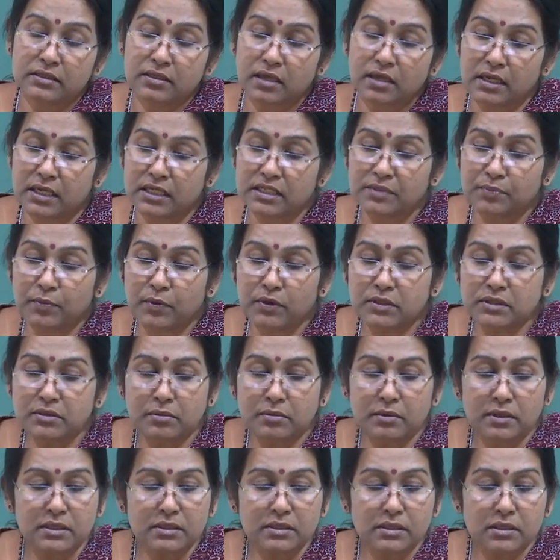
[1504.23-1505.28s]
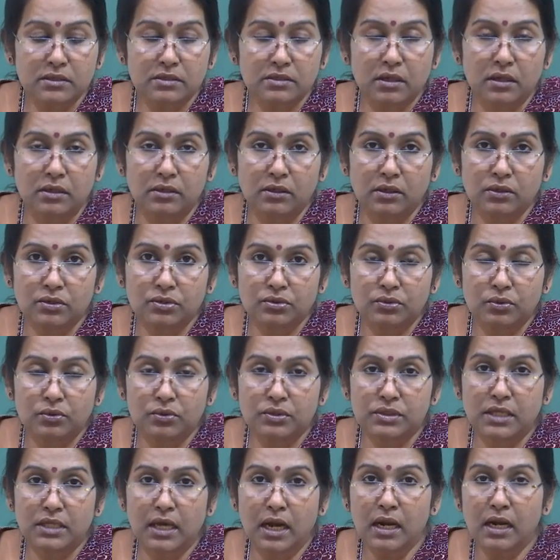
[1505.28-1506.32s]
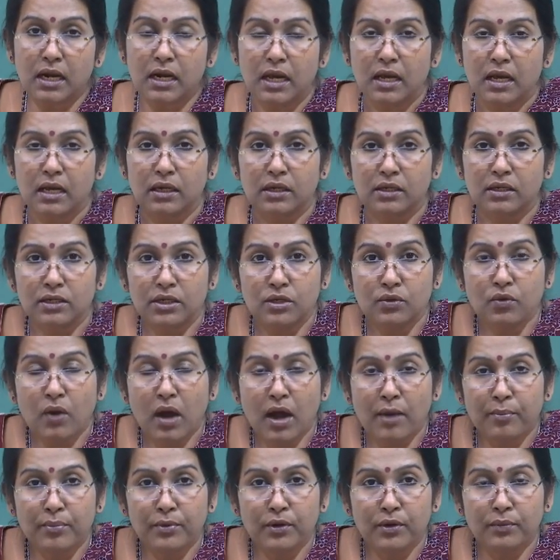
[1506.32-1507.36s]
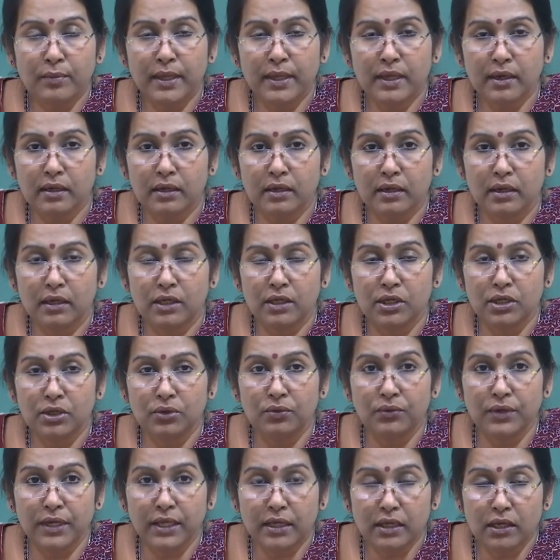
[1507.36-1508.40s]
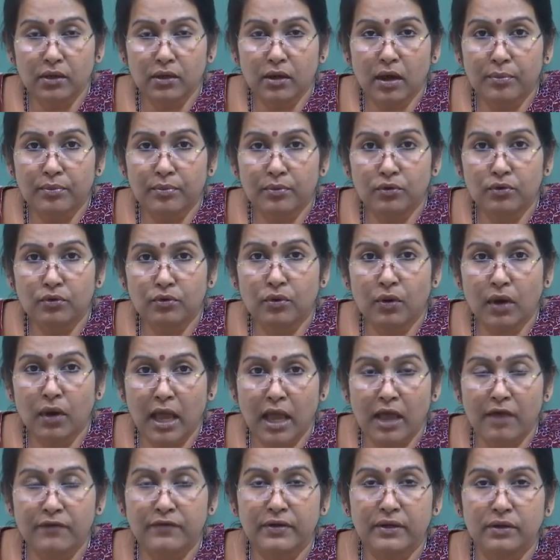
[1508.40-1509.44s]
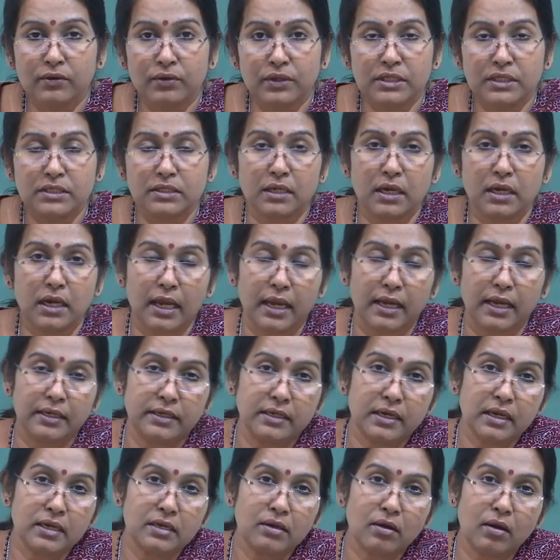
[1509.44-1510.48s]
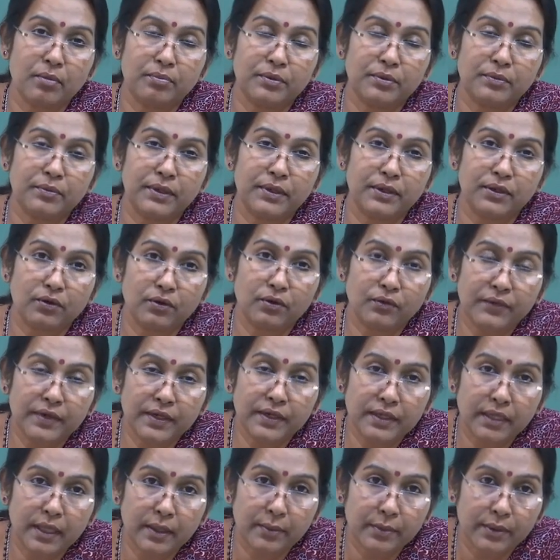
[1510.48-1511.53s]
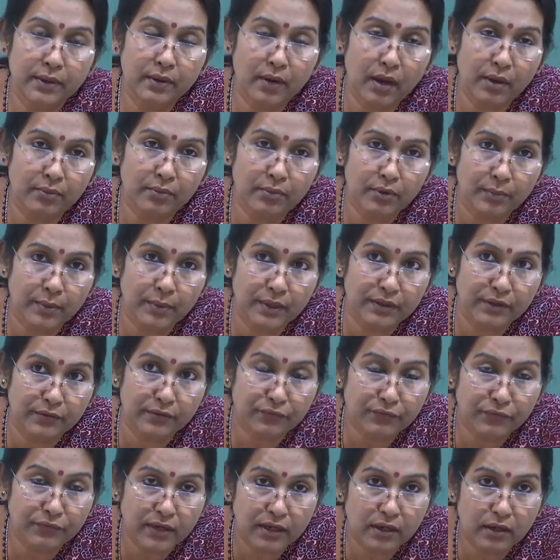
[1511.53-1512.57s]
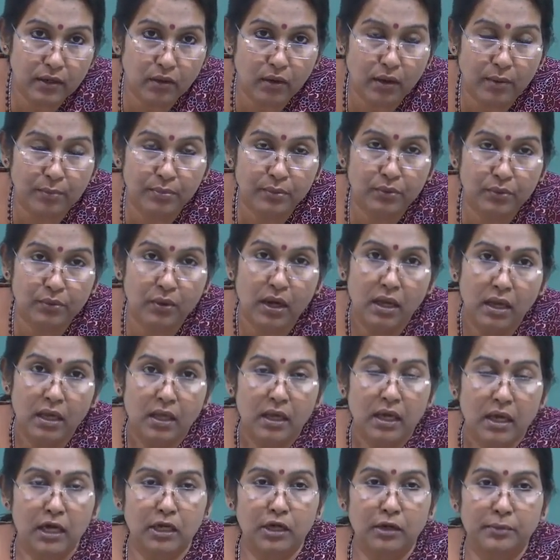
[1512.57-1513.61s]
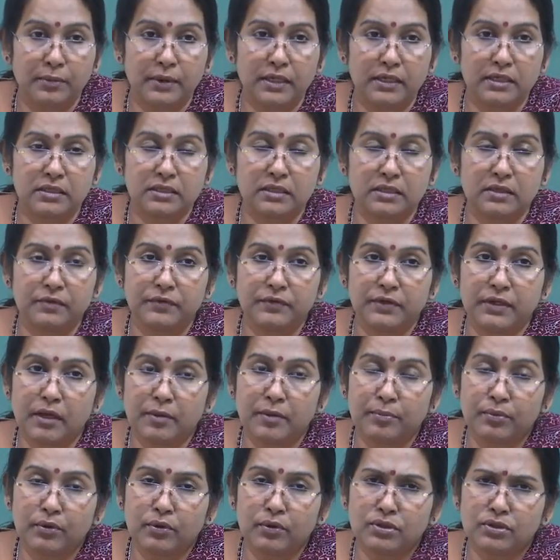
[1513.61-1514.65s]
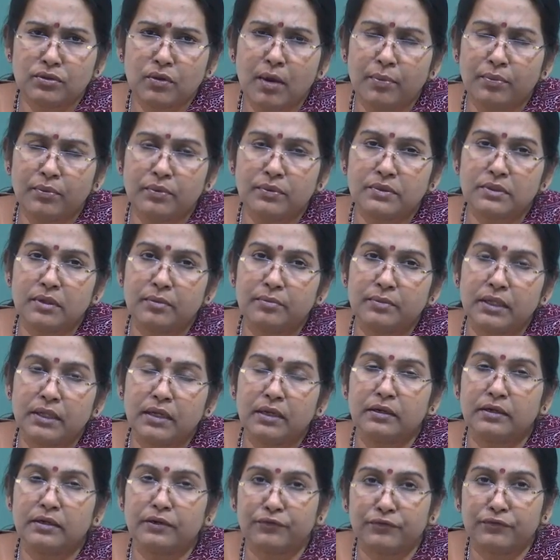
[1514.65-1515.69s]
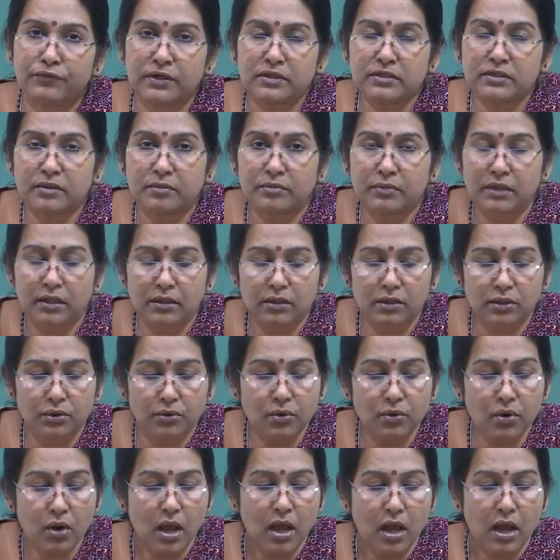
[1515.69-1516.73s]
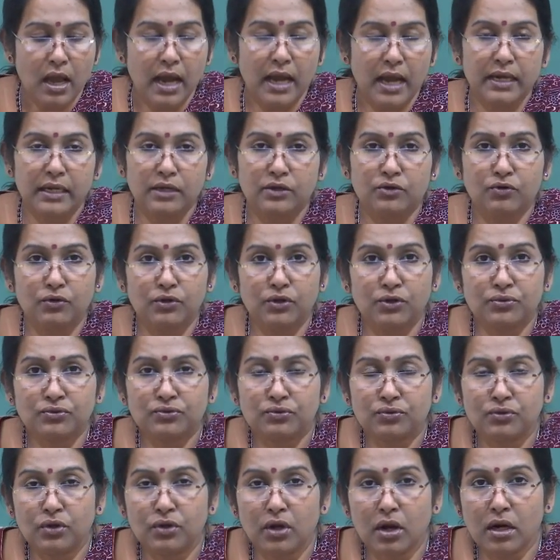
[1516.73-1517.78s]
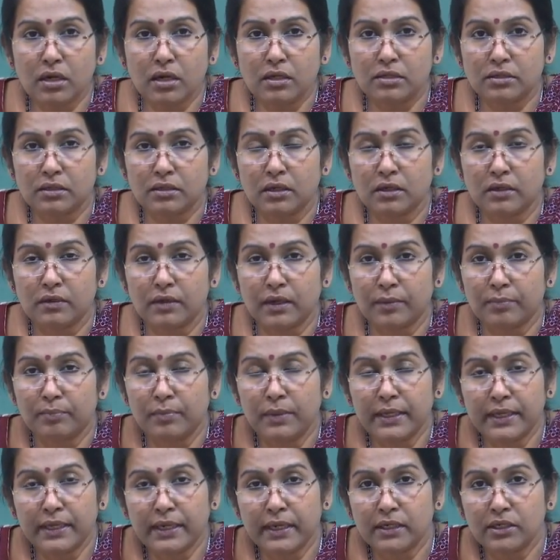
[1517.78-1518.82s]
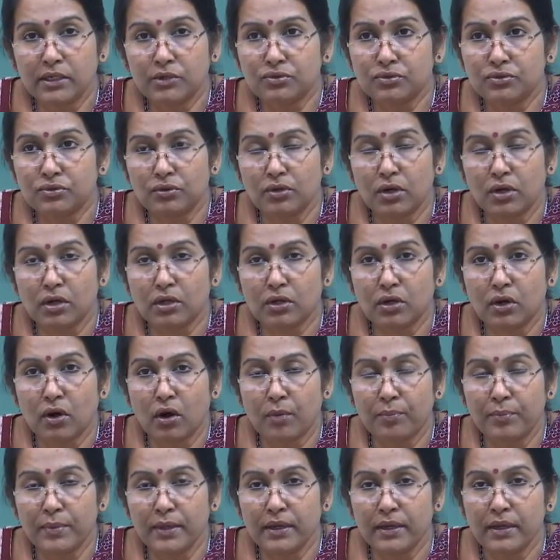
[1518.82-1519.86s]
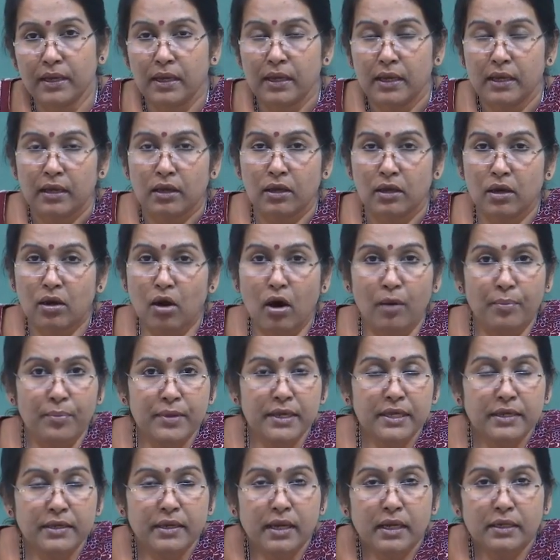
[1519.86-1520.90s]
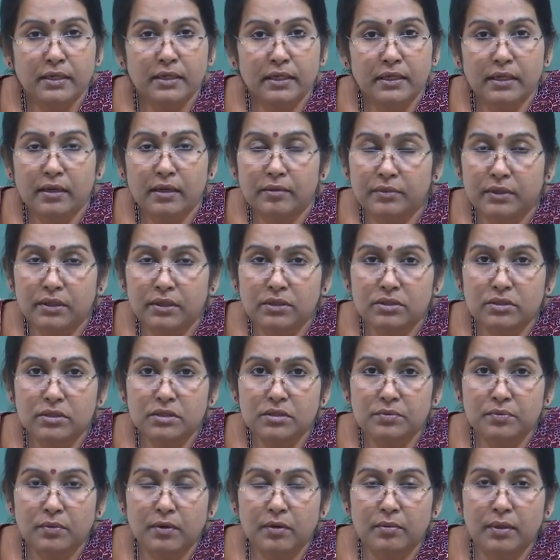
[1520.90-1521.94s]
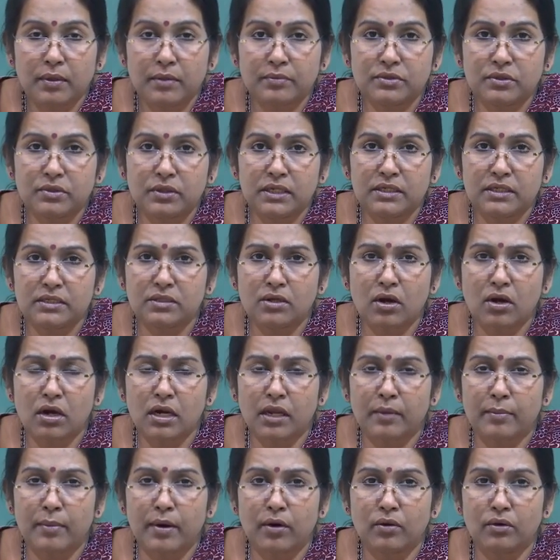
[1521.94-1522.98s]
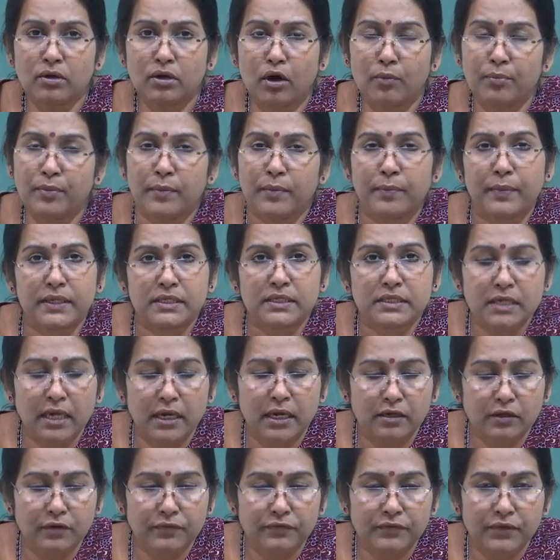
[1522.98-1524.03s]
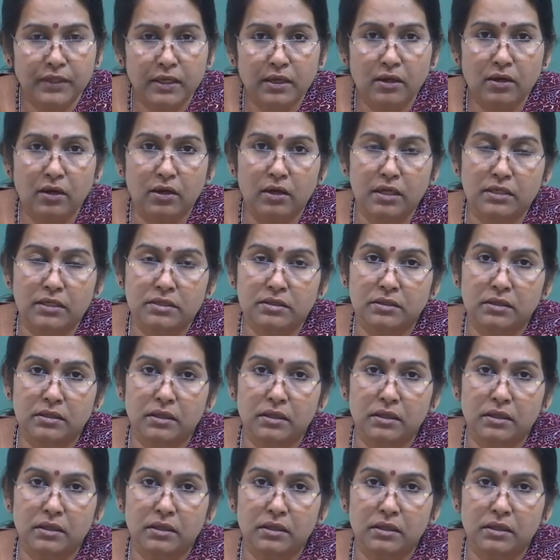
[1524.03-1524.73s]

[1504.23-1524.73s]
responsible research conduct shows that you have to be unique, you have to have an original idea, you have to be innovative, you have to be different, you have to adopt a discovery approach, you have to something different, something new, and you should not replicate, you should not copycat any of the research problems. So, it is not about copy paste kind of thing, or it is